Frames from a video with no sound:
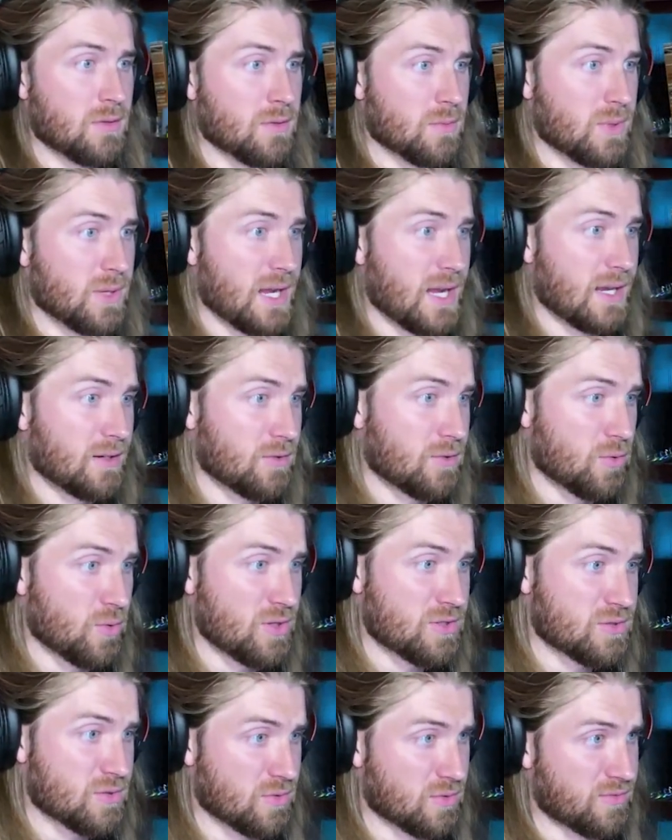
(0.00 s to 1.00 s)
We got
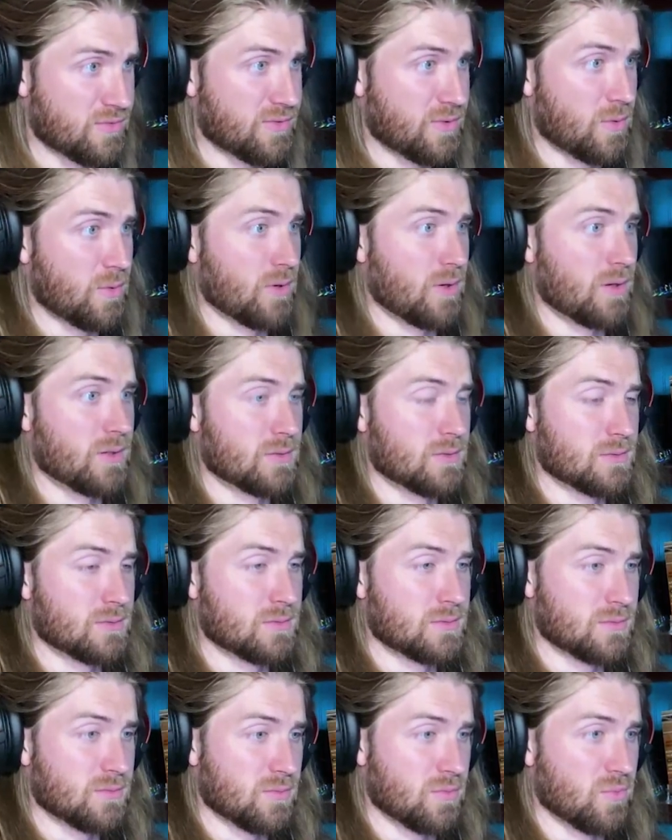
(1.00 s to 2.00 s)
crystal floor.
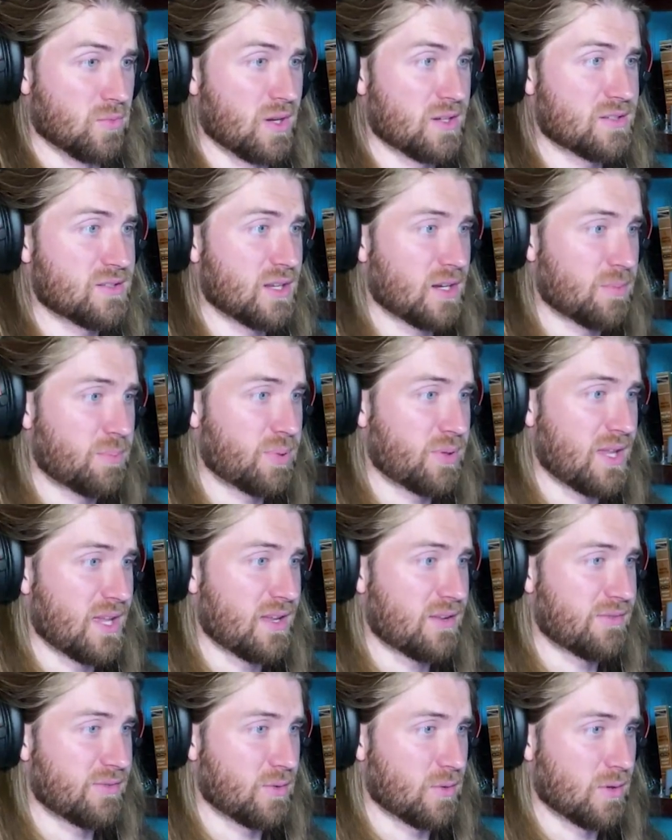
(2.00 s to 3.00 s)
Rustic
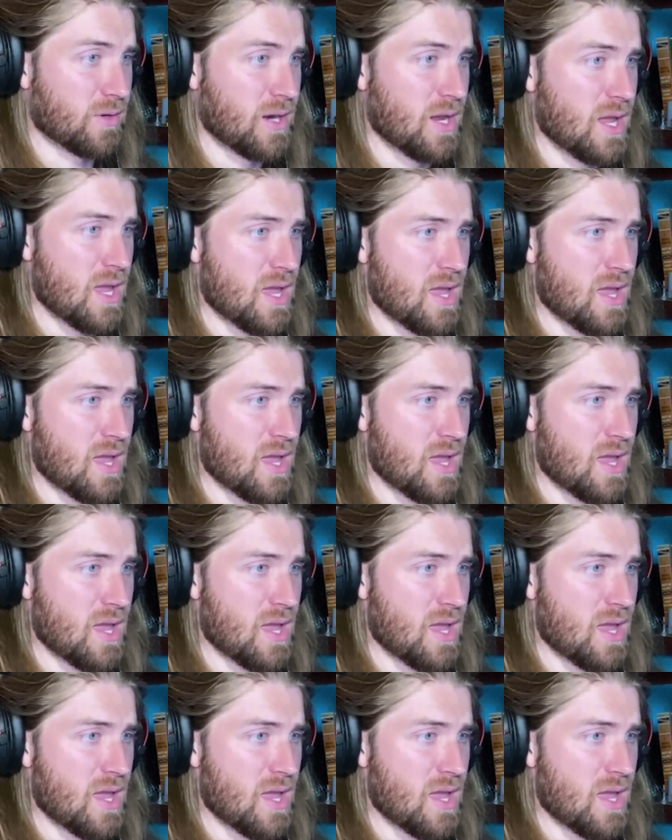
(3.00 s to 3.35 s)
plank floor.